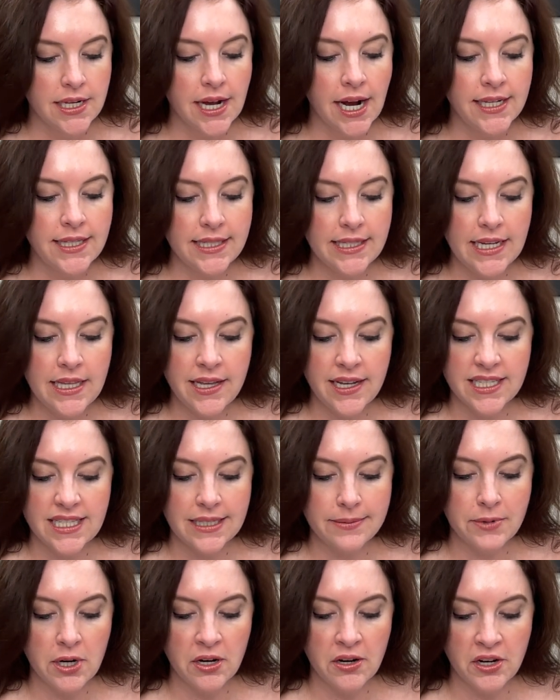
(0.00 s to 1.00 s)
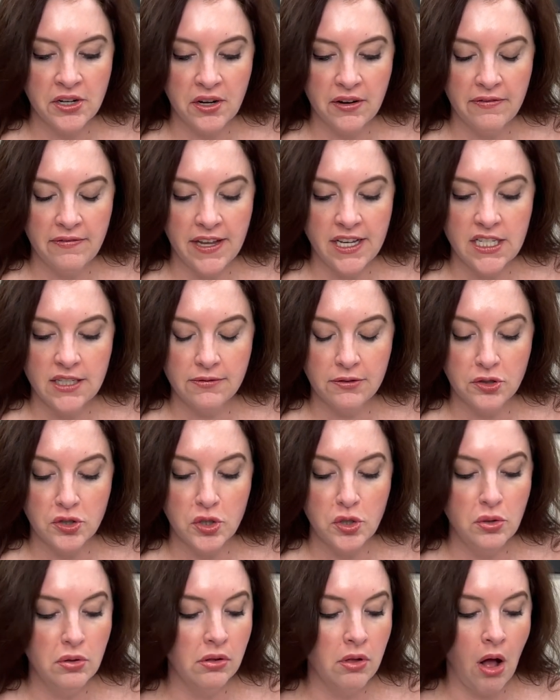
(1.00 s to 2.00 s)
I'd seen that smirk on your face for
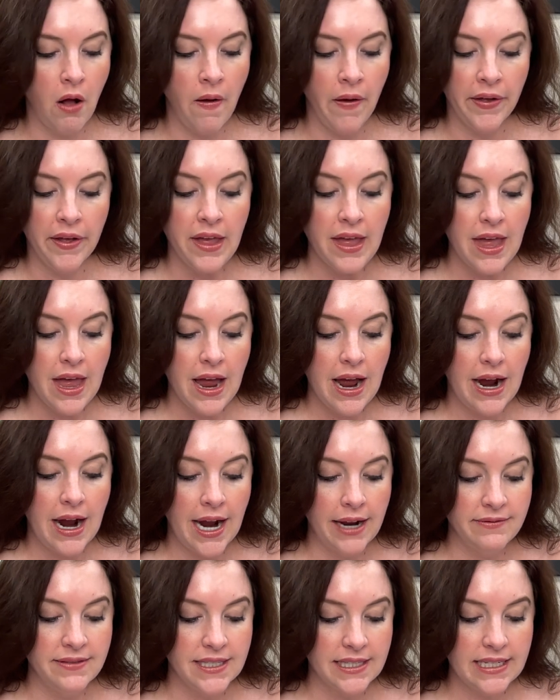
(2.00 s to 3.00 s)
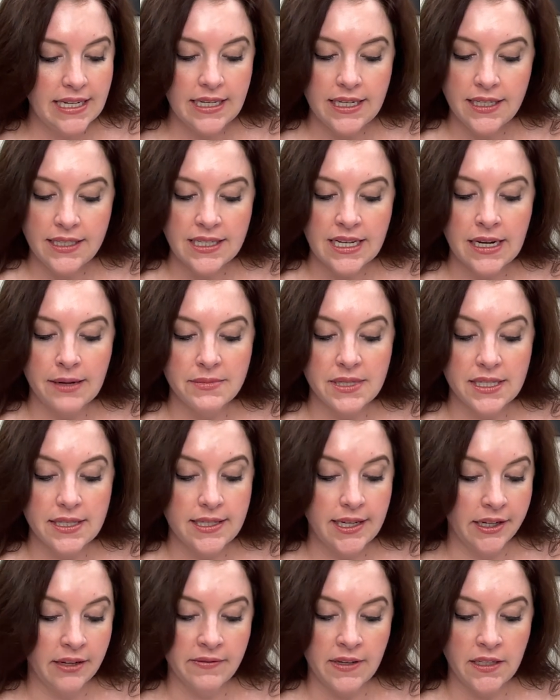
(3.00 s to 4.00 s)
too long. I've seen it and I'm
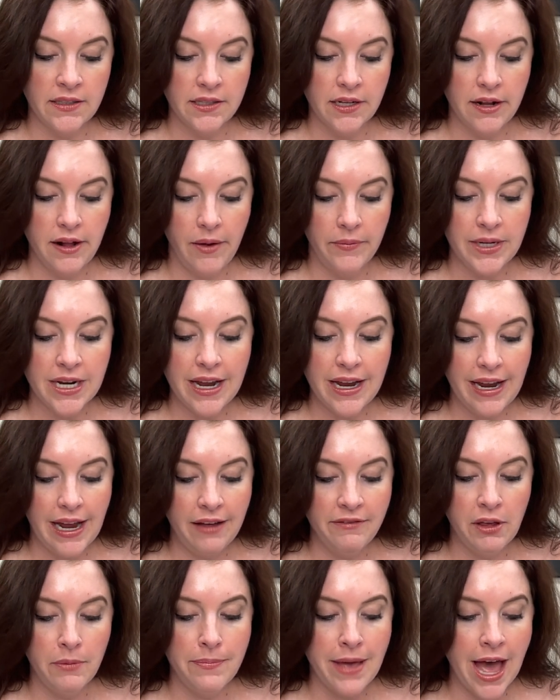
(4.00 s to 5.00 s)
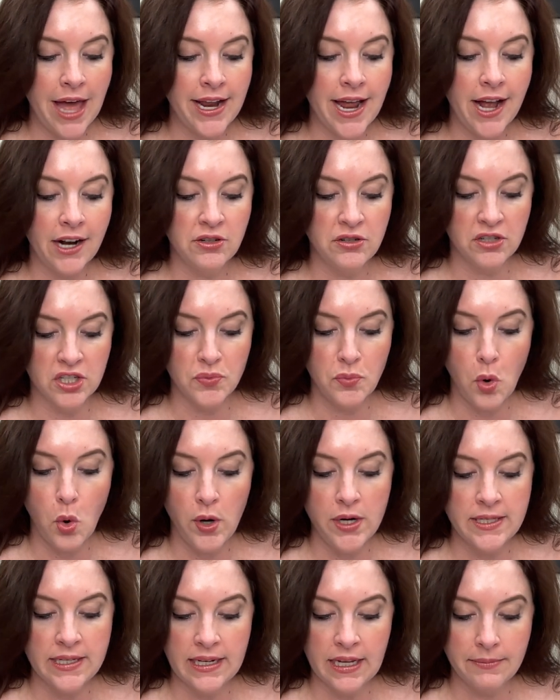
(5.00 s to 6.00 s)
sick of it. I'm not having bad actors
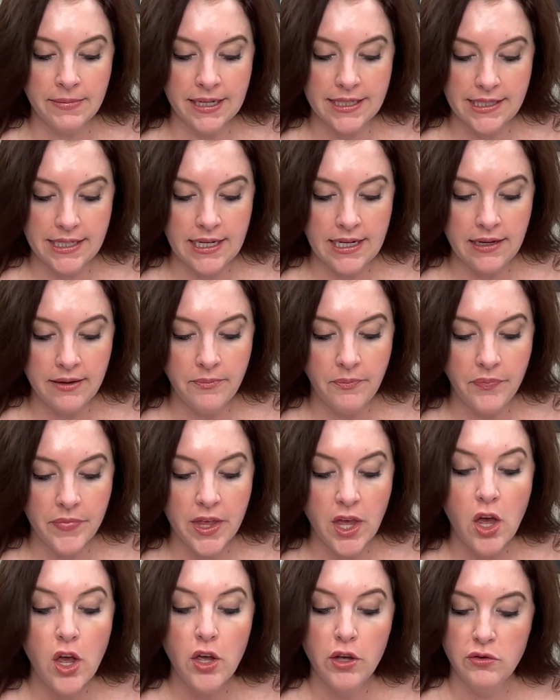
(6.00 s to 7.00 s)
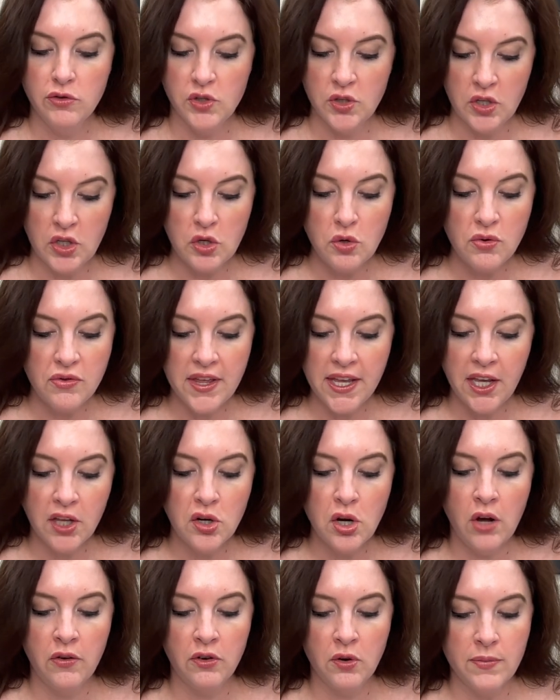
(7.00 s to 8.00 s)
poisoning my team. So you think it
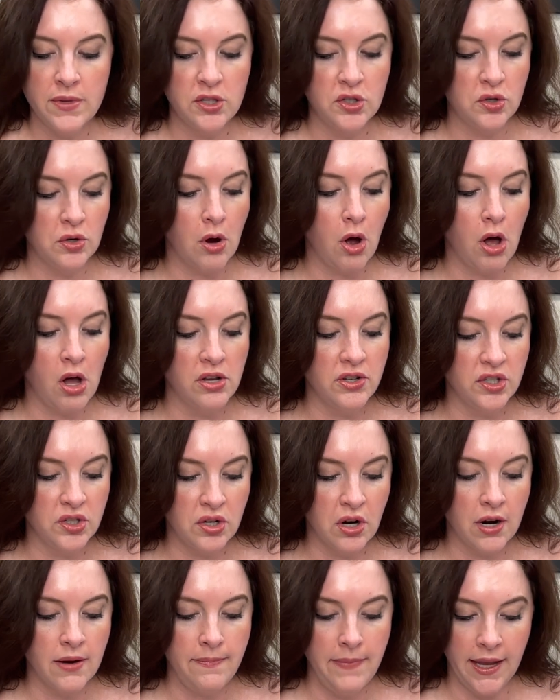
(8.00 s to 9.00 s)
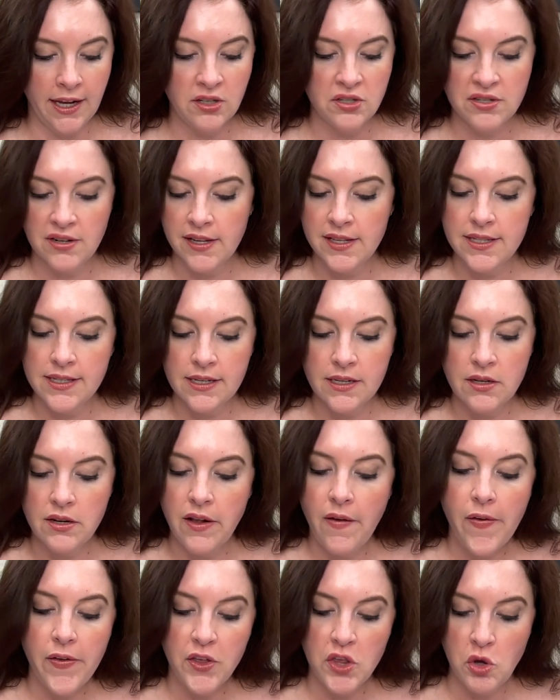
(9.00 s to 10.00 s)
over, Mr. All Star Mick Johnson.
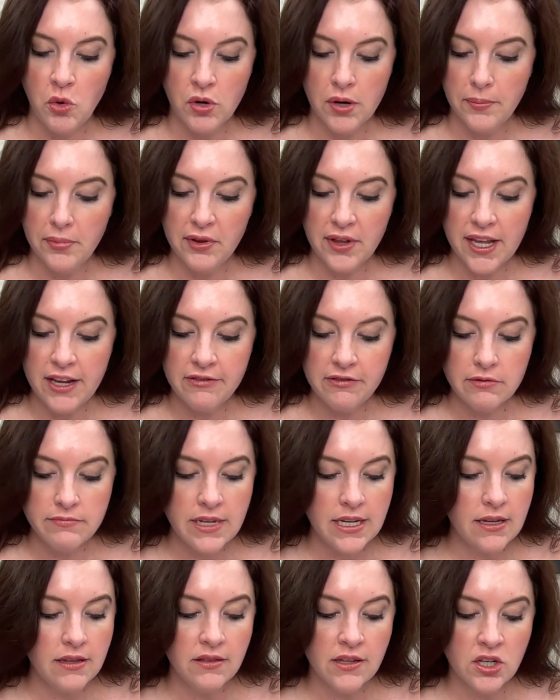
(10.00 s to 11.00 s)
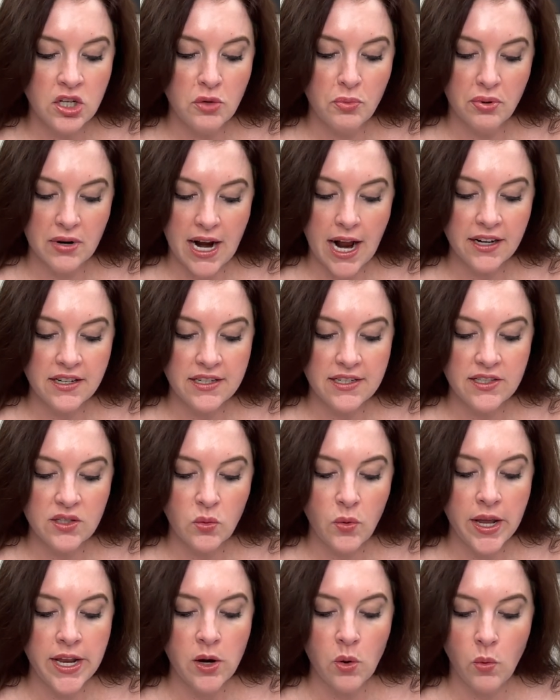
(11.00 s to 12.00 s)
You want to play for me? Then you practice the
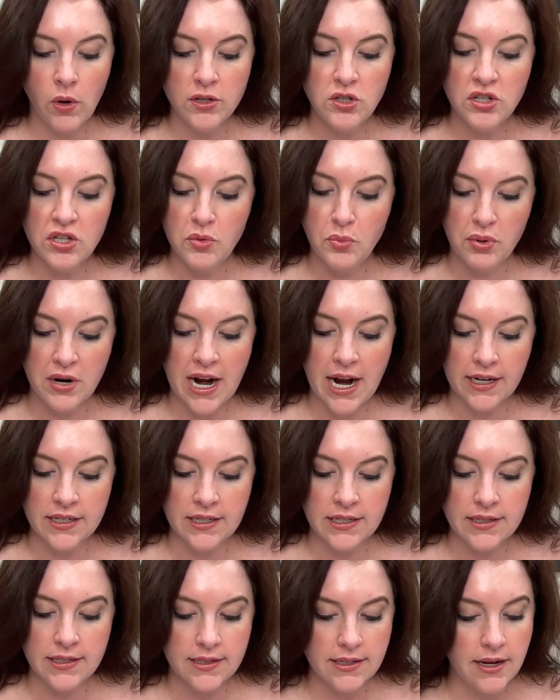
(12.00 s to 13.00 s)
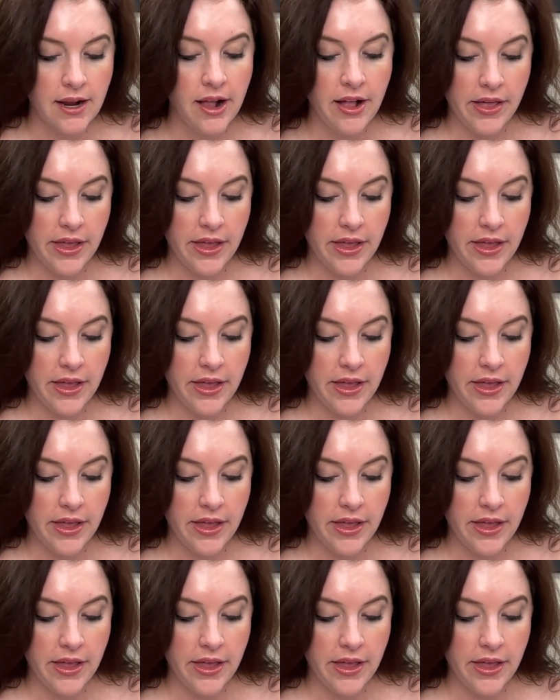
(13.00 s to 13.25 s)
way I want you to practice.